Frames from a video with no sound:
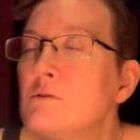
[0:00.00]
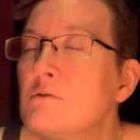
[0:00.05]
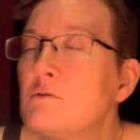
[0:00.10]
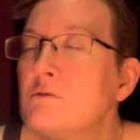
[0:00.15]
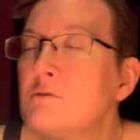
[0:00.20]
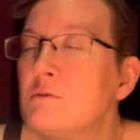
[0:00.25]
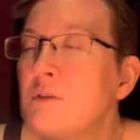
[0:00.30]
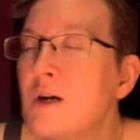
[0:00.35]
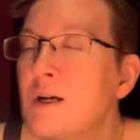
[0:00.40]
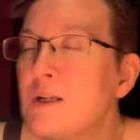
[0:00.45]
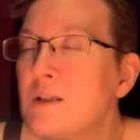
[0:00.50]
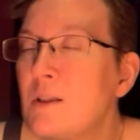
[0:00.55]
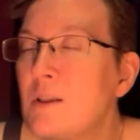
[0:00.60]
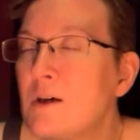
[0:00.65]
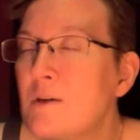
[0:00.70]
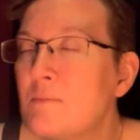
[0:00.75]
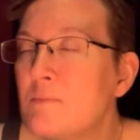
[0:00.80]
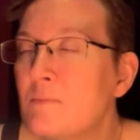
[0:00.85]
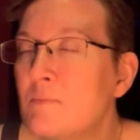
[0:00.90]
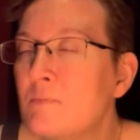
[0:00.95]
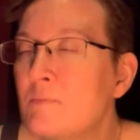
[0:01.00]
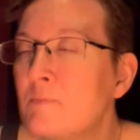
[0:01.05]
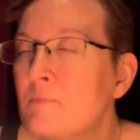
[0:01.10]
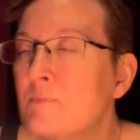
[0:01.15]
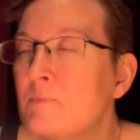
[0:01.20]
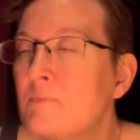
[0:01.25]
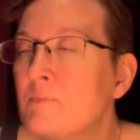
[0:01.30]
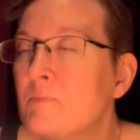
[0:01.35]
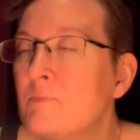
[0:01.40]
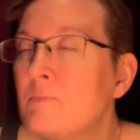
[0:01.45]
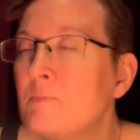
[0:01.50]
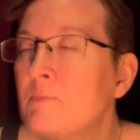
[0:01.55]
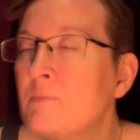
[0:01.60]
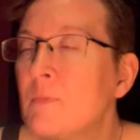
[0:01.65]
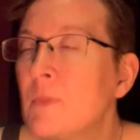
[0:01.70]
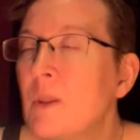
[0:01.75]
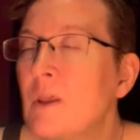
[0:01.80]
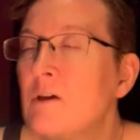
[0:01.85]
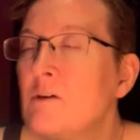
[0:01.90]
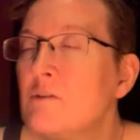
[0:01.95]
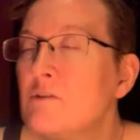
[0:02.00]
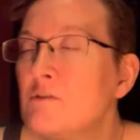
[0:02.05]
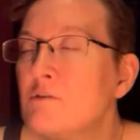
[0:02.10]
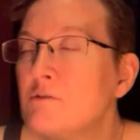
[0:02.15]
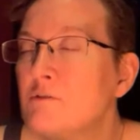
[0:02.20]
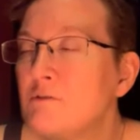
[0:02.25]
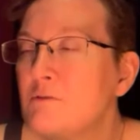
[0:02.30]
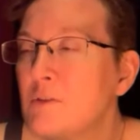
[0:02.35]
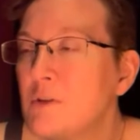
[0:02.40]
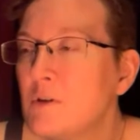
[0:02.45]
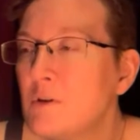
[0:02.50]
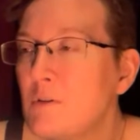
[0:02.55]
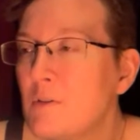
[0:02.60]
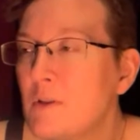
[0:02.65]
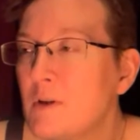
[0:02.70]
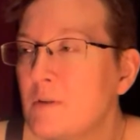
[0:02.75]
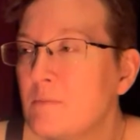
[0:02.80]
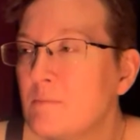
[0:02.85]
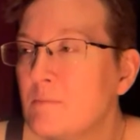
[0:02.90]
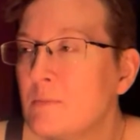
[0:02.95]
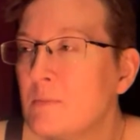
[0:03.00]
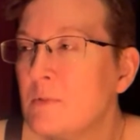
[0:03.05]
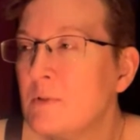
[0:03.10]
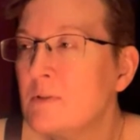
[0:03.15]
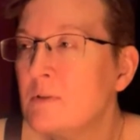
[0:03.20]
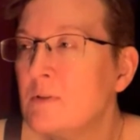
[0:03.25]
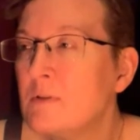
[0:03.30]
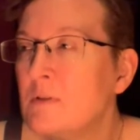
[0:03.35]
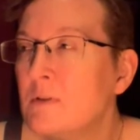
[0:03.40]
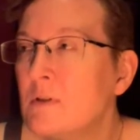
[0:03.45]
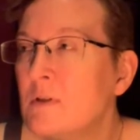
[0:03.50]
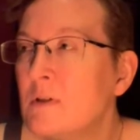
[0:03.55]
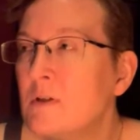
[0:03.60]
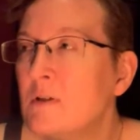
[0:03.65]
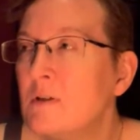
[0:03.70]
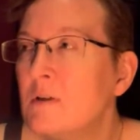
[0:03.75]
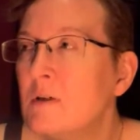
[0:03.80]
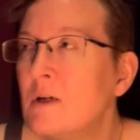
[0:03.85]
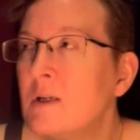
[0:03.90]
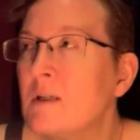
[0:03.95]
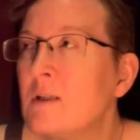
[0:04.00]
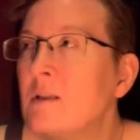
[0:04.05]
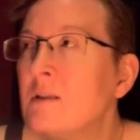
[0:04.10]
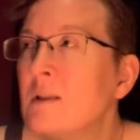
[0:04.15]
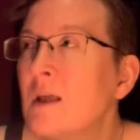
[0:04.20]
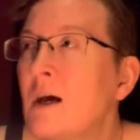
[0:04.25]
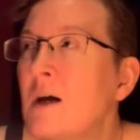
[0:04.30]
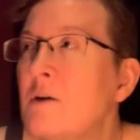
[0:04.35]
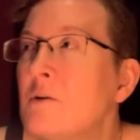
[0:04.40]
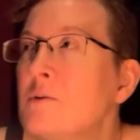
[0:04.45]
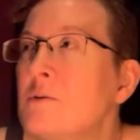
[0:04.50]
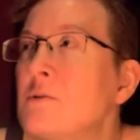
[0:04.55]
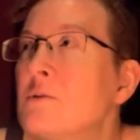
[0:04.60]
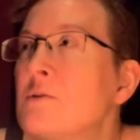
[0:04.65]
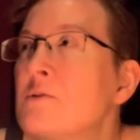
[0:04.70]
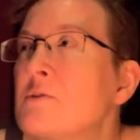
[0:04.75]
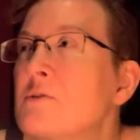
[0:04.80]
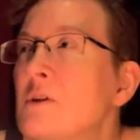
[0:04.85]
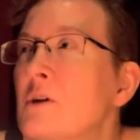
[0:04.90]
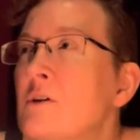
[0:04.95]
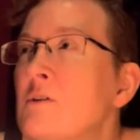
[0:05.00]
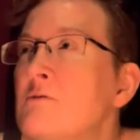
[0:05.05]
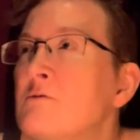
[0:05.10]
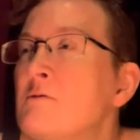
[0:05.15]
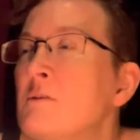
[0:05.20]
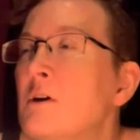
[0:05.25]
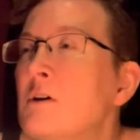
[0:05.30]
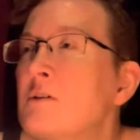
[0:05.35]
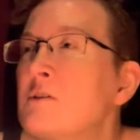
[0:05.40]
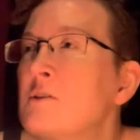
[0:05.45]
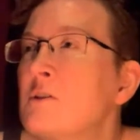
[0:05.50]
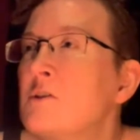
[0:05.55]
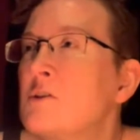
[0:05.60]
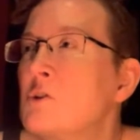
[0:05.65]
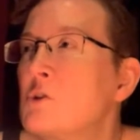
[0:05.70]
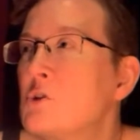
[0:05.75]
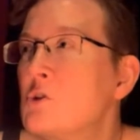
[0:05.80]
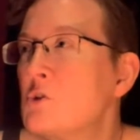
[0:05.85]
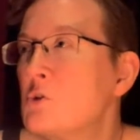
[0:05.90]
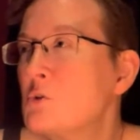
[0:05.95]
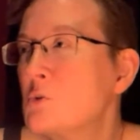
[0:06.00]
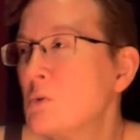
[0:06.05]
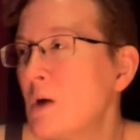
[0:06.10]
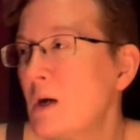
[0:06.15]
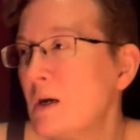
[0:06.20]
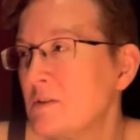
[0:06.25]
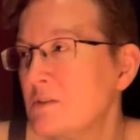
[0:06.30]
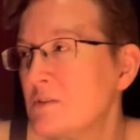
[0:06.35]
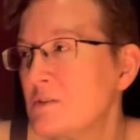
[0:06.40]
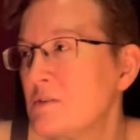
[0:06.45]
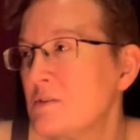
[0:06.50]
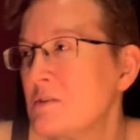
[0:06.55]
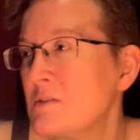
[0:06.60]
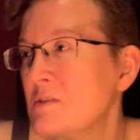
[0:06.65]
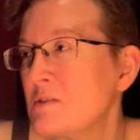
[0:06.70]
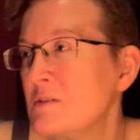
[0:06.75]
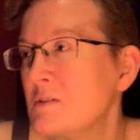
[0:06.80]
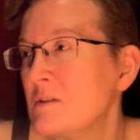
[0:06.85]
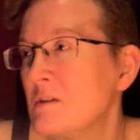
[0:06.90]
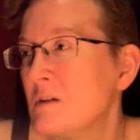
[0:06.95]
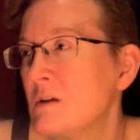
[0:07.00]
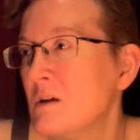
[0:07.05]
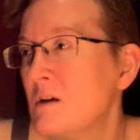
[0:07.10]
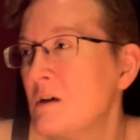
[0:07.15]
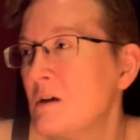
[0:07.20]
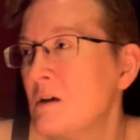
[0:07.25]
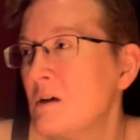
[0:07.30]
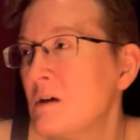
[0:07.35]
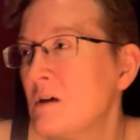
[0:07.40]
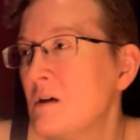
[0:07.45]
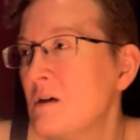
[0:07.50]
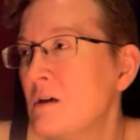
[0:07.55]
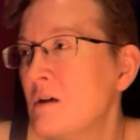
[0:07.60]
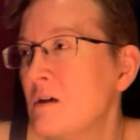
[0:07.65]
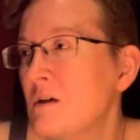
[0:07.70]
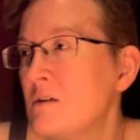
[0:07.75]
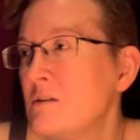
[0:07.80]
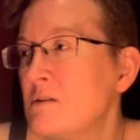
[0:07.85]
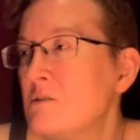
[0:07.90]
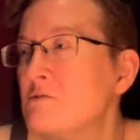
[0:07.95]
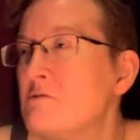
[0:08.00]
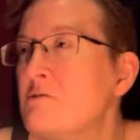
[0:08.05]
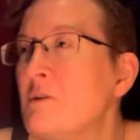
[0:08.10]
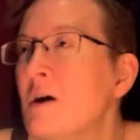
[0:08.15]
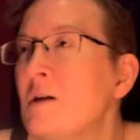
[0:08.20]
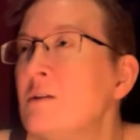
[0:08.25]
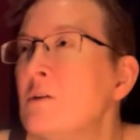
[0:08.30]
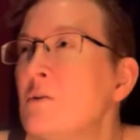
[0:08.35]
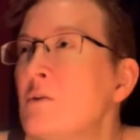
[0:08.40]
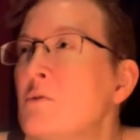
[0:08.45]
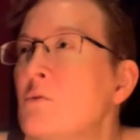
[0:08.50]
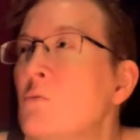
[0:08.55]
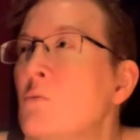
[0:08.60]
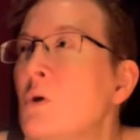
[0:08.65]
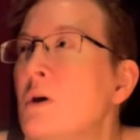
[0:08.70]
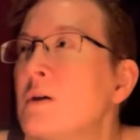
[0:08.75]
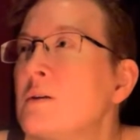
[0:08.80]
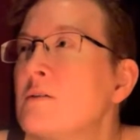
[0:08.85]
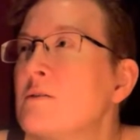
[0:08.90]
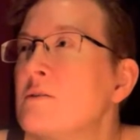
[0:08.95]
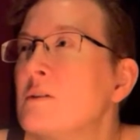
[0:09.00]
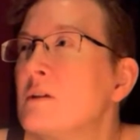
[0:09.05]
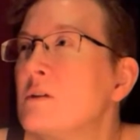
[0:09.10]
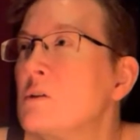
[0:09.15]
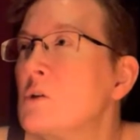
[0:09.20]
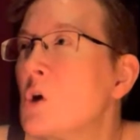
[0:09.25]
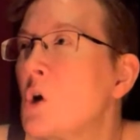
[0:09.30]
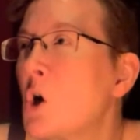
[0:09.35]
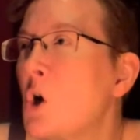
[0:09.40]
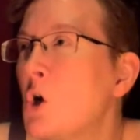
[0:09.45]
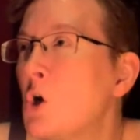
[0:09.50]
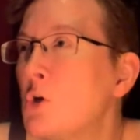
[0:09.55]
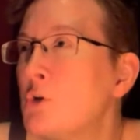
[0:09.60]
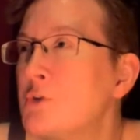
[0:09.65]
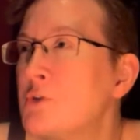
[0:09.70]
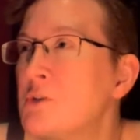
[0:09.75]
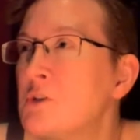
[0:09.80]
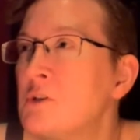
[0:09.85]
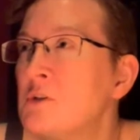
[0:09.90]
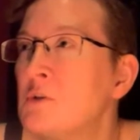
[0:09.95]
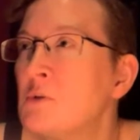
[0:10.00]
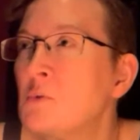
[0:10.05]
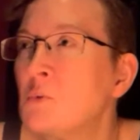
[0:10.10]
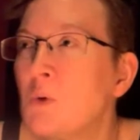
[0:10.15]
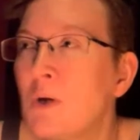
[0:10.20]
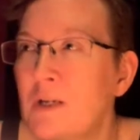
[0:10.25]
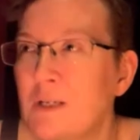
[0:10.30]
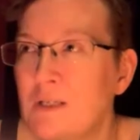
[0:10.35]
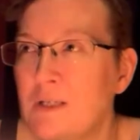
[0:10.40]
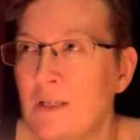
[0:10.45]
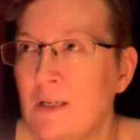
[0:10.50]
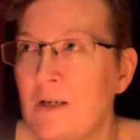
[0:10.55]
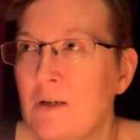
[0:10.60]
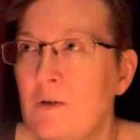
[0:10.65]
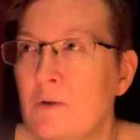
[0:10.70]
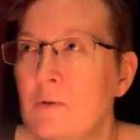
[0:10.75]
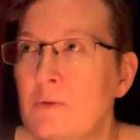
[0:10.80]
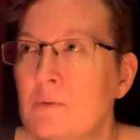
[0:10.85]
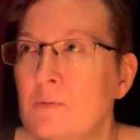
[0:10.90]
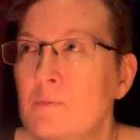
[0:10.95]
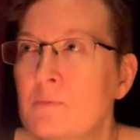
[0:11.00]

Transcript: Find them, feel them, and allow yourself to trust, to follow the ones that call to you right now.